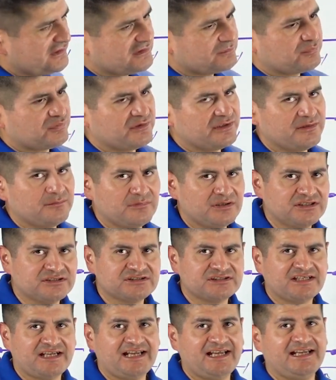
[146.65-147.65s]
is pretty
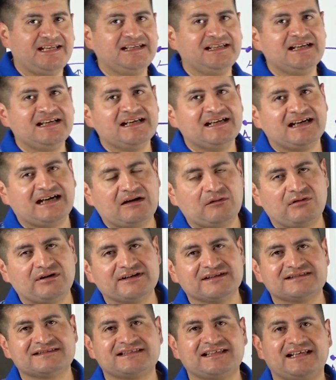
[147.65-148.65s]
much, hey, I
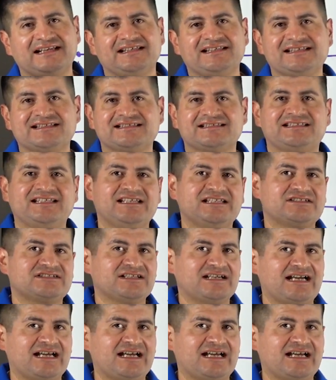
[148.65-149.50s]
want to send this stitch.